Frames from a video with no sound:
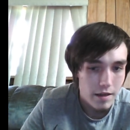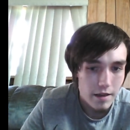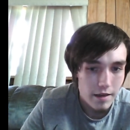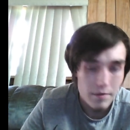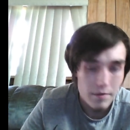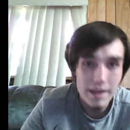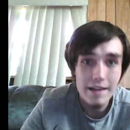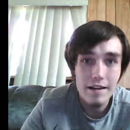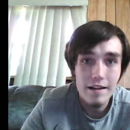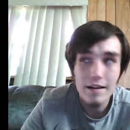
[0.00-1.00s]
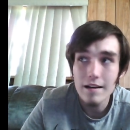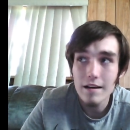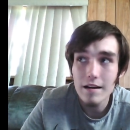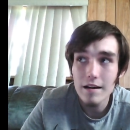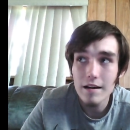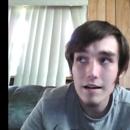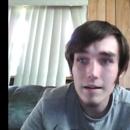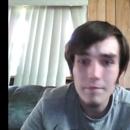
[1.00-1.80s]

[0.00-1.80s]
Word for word: anyway, uh,